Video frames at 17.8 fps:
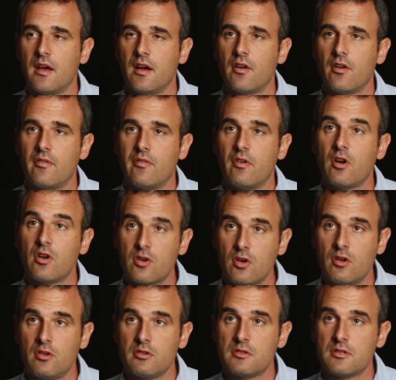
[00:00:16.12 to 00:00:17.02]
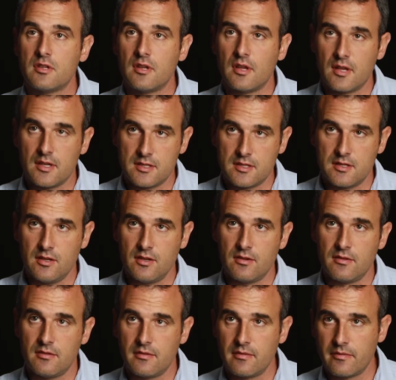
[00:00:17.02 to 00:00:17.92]
out of hot rolled
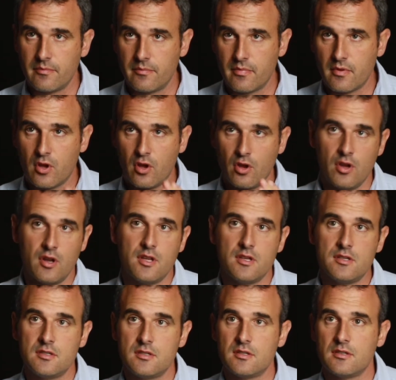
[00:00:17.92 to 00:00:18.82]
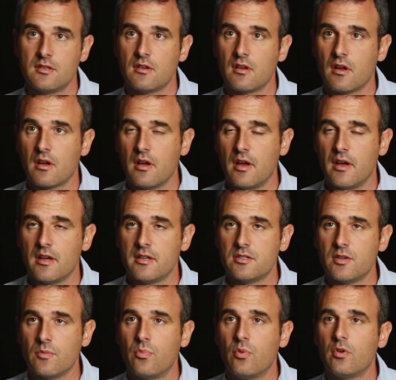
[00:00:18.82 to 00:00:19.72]
steel girders
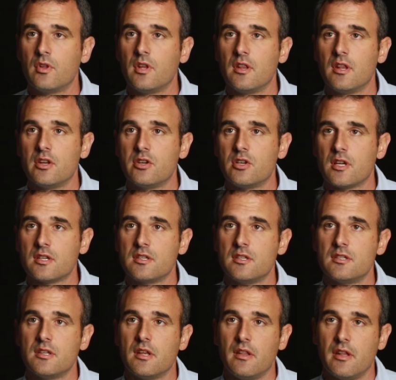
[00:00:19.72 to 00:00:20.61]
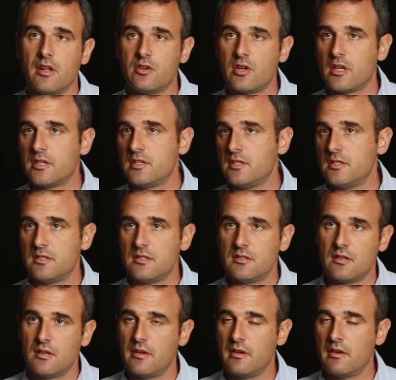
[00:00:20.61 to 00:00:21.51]
supporting the trusses, and the
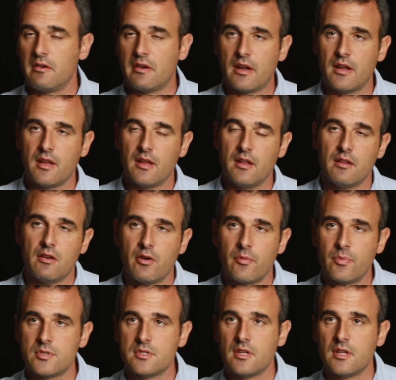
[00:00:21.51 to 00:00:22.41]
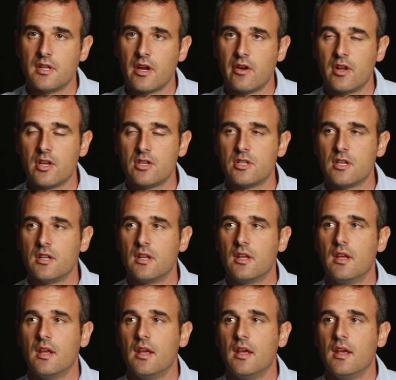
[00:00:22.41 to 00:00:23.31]
trusses running in the opposite direction.
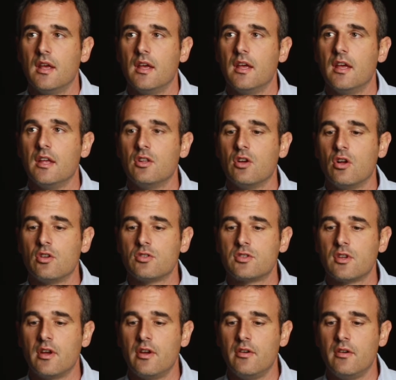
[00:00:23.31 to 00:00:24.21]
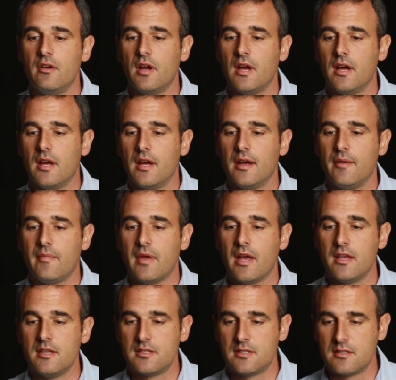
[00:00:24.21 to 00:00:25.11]
It also
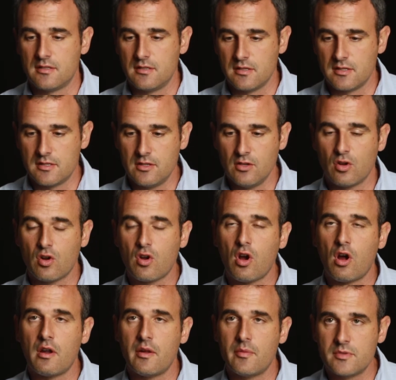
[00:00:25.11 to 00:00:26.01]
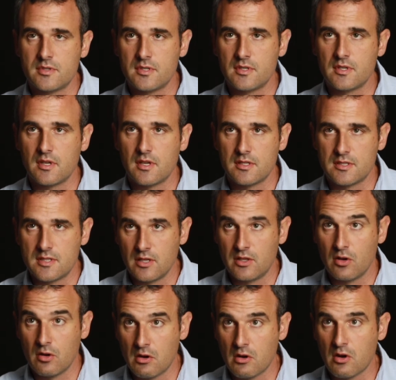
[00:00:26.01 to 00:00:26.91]
has steel columns
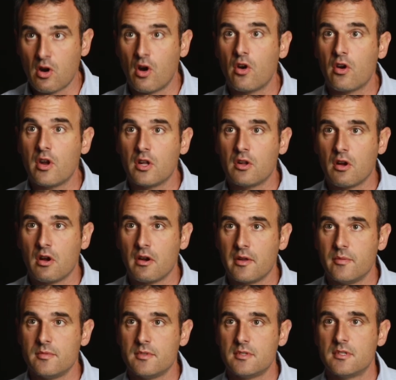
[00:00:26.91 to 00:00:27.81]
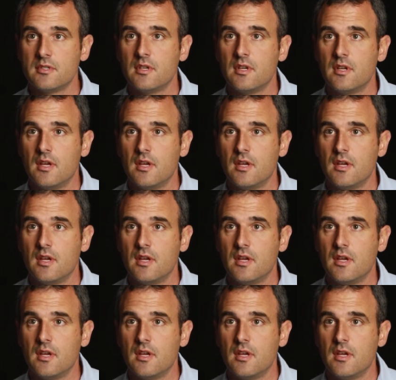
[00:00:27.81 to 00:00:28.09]
sitting on concrete columns.